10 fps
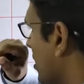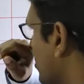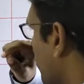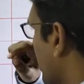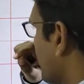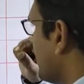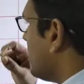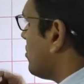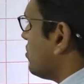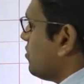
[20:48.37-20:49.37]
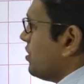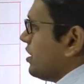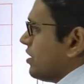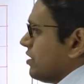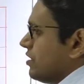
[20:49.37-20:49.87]
So what we need to do
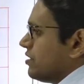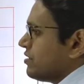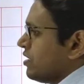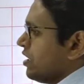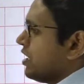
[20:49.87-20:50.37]
here is,